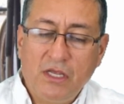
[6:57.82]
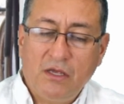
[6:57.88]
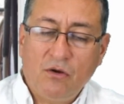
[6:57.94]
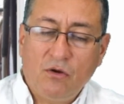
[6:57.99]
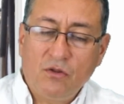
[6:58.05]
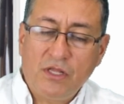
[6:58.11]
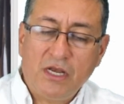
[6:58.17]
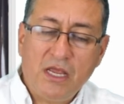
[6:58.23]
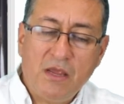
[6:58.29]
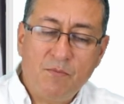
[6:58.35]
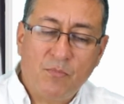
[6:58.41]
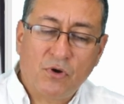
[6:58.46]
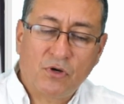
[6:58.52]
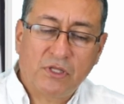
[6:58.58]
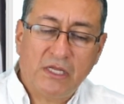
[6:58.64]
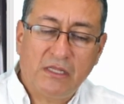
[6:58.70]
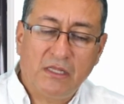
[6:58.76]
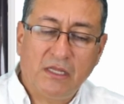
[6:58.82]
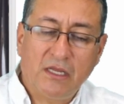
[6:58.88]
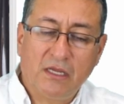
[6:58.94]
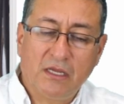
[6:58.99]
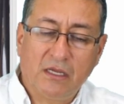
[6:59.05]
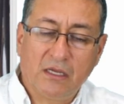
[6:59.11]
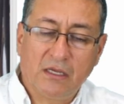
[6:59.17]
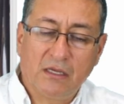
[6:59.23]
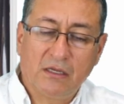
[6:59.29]
other important
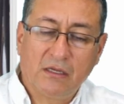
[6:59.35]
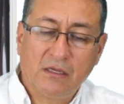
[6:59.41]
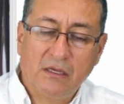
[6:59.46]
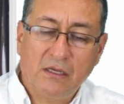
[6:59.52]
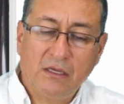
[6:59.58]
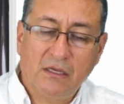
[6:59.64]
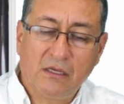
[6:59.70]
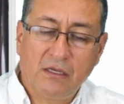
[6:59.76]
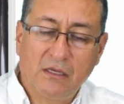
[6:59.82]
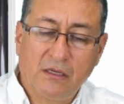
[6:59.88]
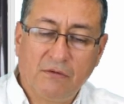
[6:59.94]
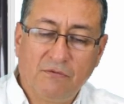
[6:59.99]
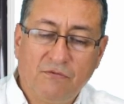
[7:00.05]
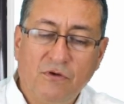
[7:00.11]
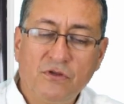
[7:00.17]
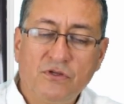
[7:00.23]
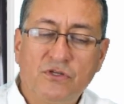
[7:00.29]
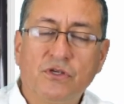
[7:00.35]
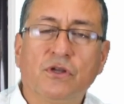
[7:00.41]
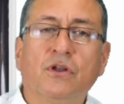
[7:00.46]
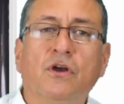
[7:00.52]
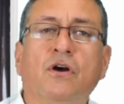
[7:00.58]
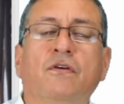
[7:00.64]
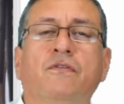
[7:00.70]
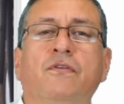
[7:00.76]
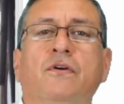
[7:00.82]
function
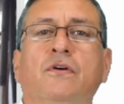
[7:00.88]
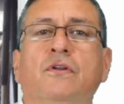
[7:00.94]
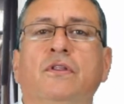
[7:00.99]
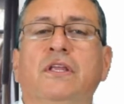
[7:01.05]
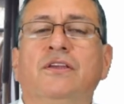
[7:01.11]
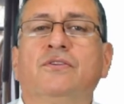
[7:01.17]
of the